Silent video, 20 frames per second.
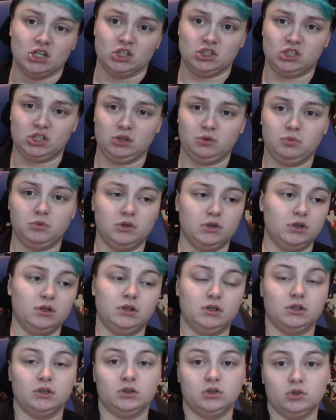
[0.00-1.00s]
She
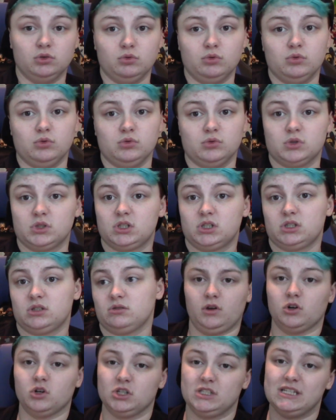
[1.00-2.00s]
would lose
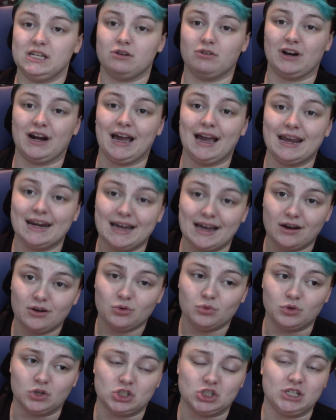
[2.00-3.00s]
her secret
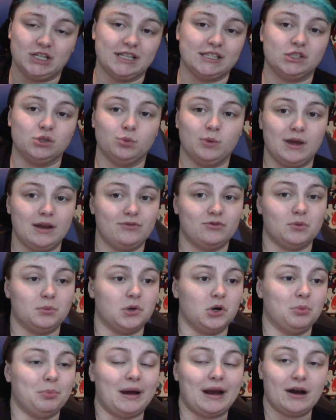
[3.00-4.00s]
hideout where she gets away
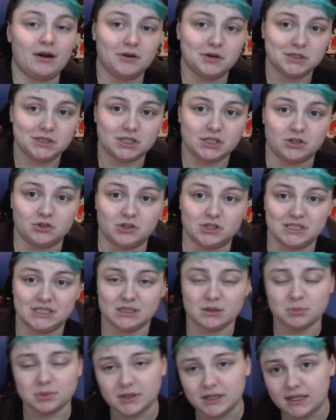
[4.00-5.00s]
from her parents and her
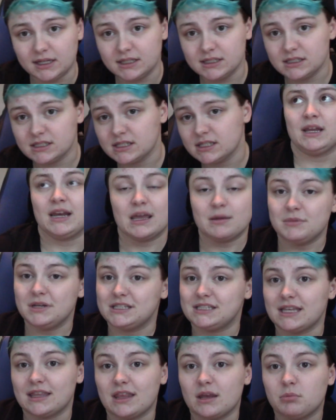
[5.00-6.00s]
siblings. And
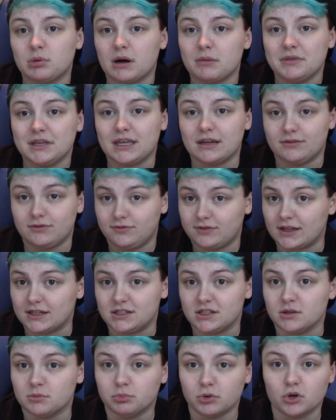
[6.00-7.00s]
Amity said they'd probably get
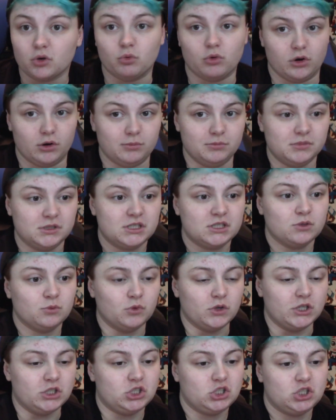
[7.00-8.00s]
fed to the bookworms,
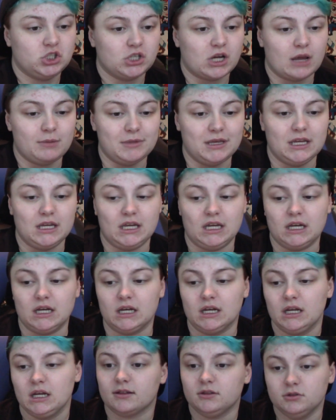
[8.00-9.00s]
which, I
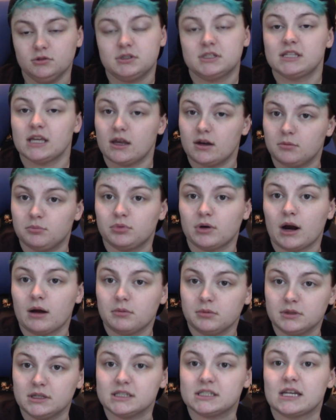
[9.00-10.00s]
mean, like Luz said,
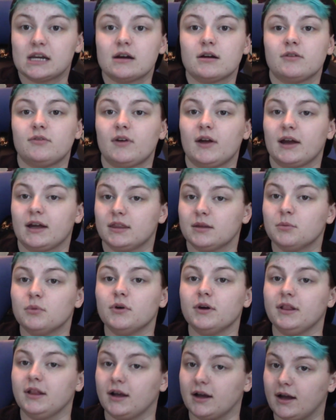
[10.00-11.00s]
probably is terrifying on the
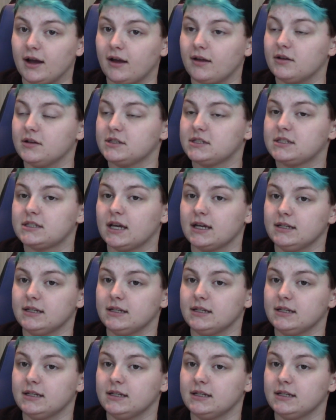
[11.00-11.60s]
Boiling Isles.